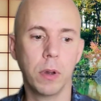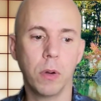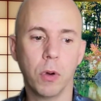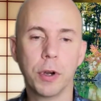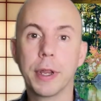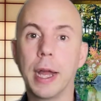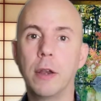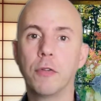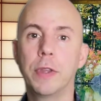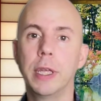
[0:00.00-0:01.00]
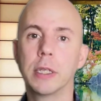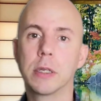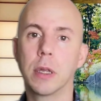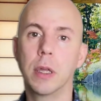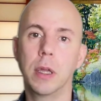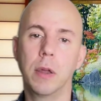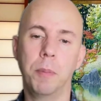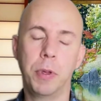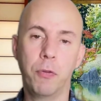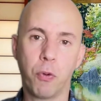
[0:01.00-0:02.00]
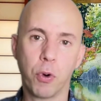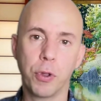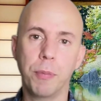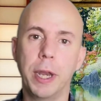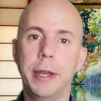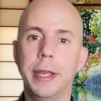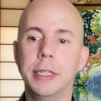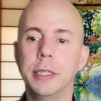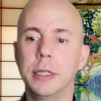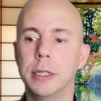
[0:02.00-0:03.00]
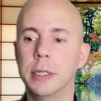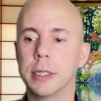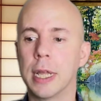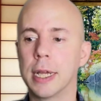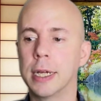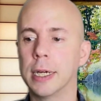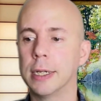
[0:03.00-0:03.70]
Other kind of things before your meditation is like